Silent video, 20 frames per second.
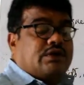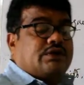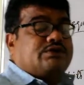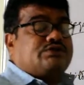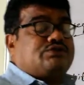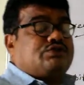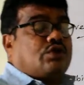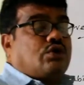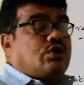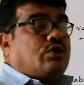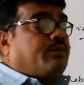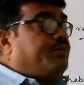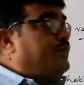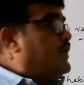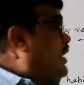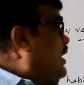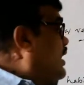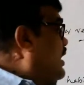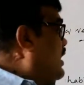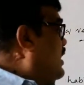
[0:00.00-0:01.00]

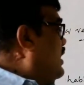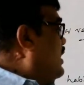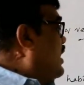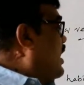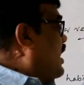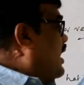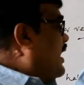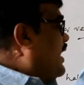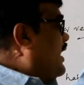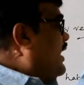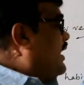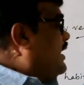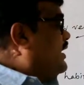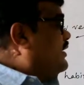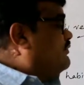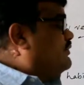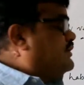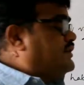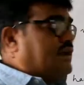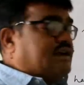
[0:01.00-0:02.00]
So I
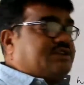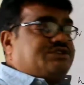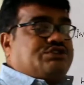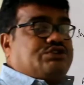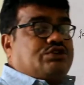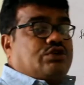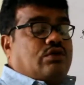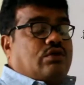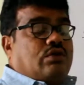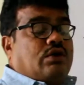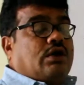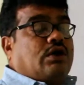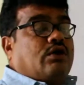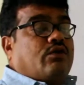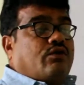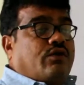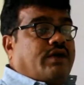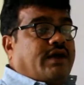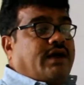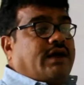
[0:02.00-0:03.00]
have touched
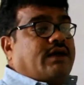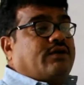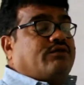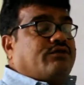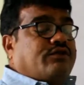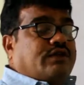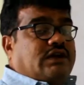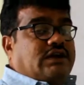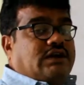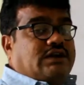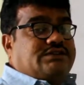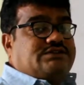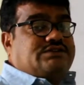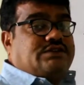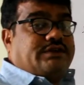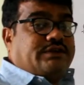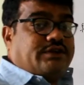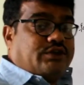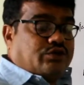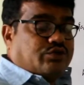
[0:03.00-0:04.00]
where will
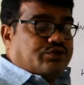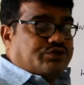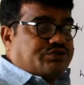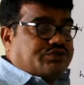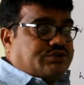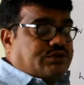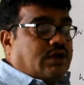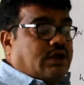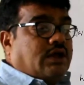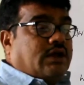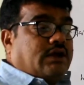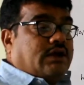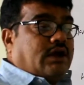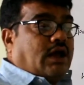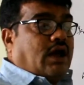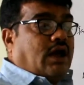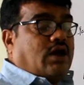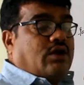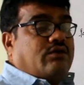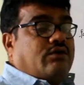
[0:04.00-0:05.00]
is used.
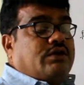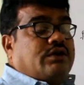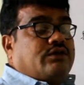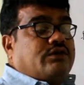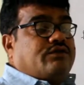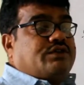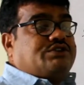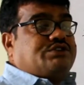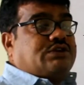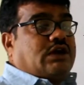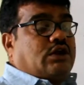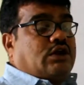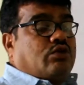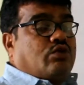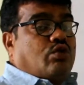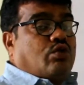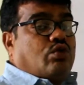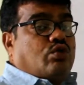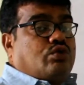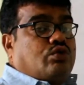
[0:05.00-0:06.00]
Now we shall
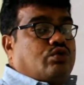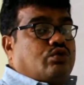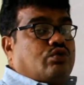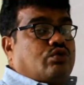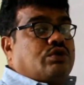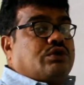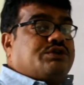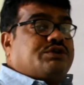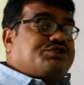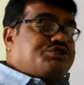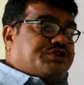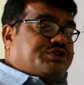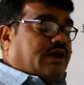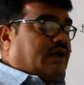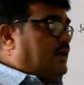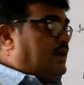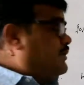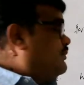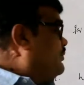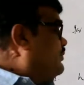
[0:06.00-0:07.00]
go to
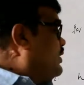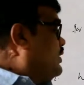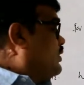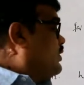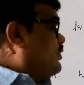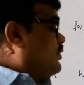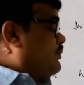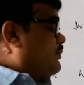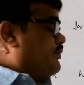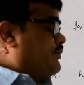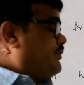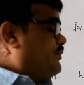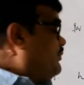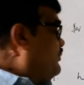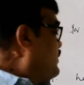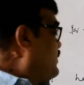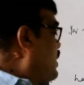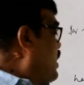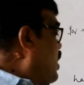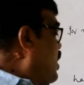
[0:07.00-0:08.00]
shall.
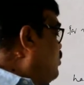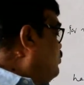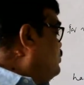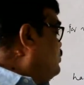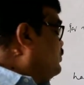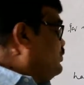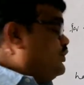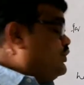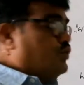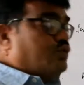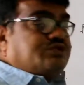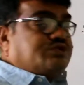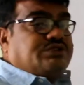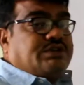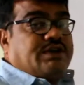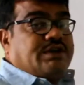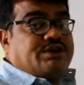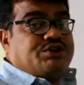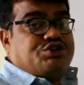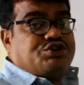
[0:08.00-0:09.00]
How to
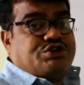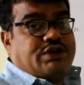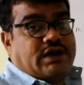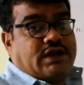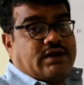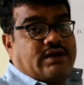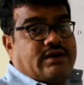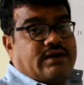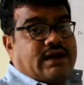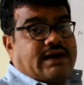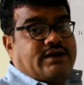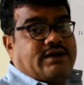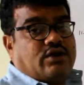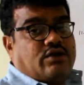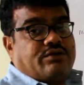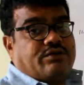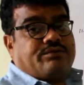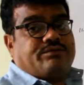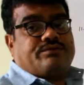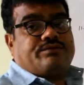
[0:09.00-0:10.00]
use shall? Right
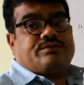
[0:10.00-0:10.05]
now.